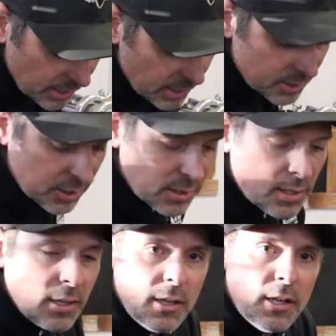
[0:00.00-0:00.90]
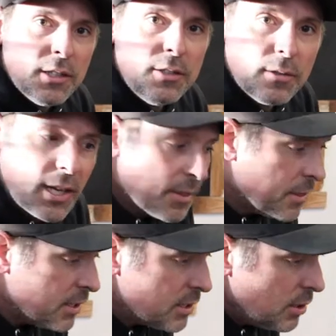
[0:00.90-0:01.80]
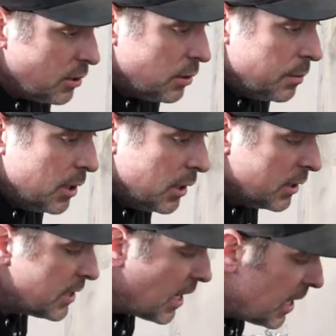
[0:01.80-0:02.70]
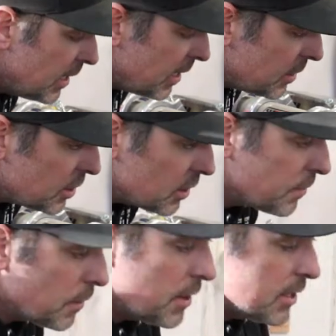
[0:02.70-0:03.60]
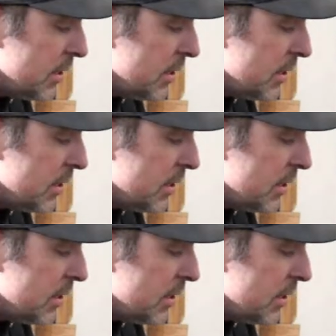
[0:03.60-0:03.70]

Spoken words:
inches. To cut this tube to 8 inches for this